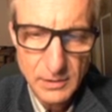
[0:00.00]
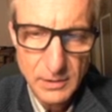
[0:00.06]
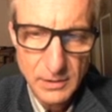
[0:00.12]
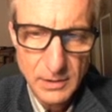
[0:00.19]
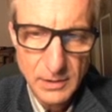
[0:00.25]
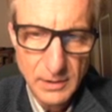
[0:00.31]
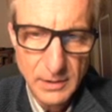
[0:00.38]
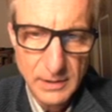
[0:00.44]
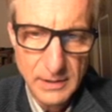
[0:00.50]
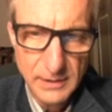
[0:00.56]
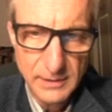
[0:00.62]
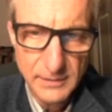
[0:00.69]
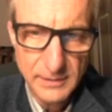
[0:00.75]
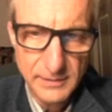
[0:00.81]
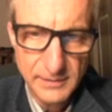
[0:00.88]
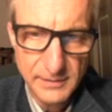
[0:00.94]

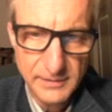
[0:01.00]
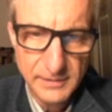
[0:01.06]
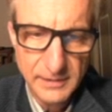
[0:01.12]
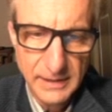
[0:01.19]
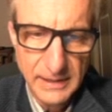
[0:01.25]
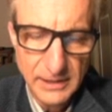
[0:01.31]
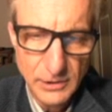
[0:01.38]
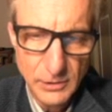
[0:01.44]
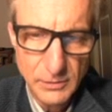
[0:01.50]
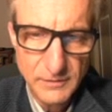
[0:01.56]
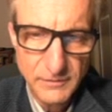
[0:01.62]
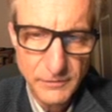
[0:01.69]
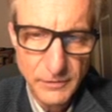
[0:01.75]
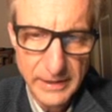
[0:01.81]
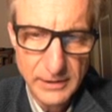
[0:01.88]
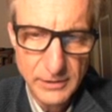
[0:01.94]
is a unit for
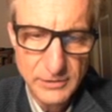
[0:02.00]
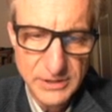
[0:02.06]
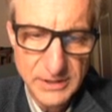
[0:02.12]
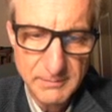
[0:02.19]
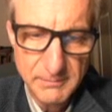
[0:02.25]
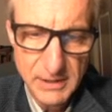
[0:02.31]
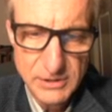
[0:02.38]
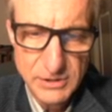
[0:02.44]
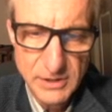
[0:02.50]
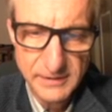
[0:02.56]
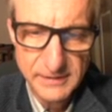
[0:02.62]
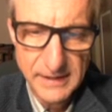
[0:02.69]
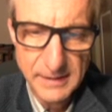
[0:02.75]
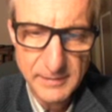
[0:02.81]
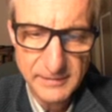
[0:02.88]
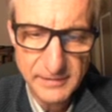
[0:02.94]
energy much the same
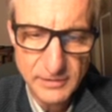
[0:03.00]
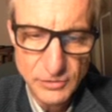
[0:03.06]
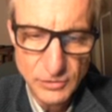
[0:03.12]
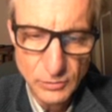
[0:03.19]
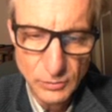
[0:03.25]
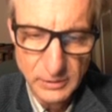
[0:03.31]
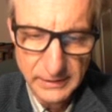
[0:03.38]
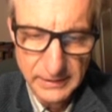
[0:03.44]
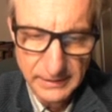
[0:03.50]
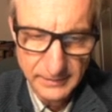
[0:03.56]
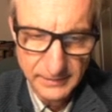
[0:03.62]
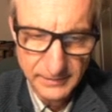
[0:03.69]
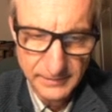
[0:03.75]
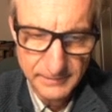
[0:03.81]
as a joule is.